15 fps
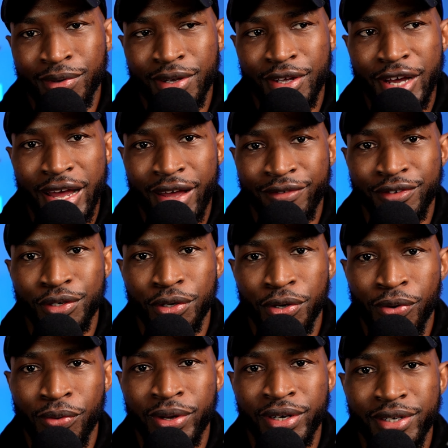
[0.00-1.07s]
you have to know
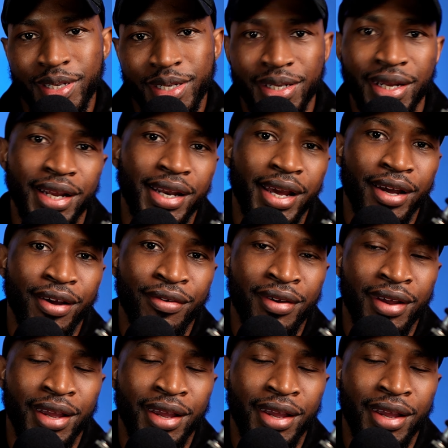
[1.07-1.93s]
when to stay down.